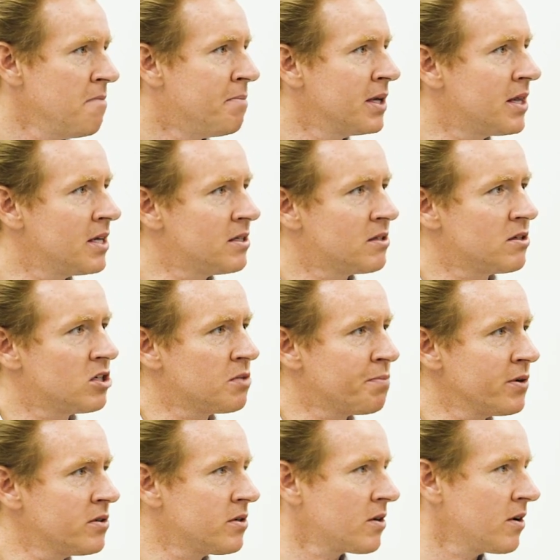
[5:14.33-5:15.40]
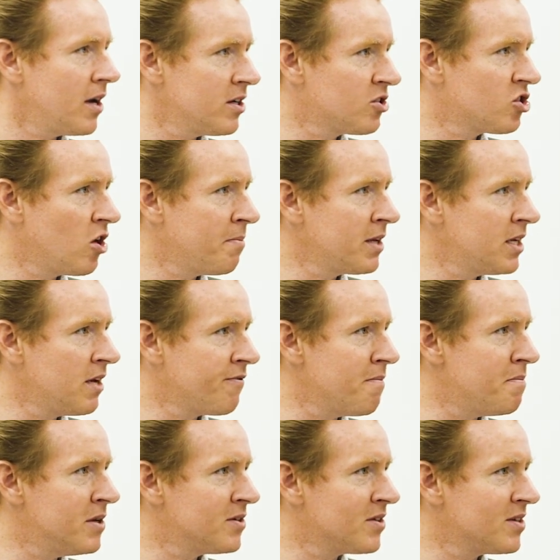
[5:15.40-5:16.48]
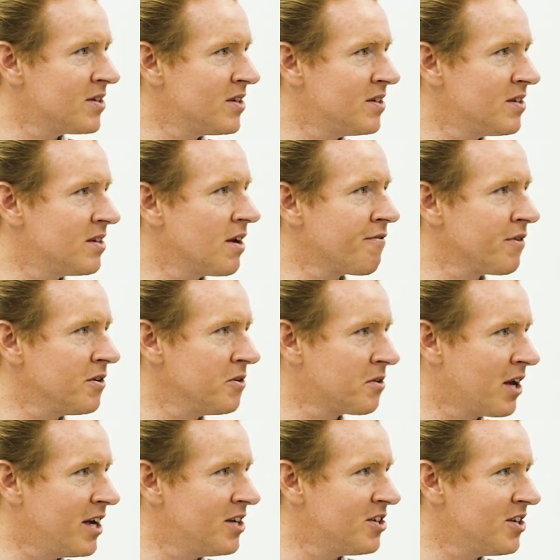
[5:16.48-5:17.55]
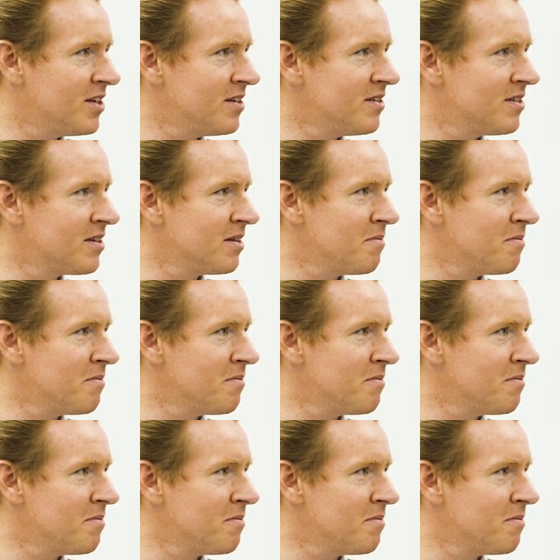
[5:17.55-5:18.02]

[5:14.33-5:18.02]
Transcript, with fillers: but that's dispersed across so many different businesses and different locations.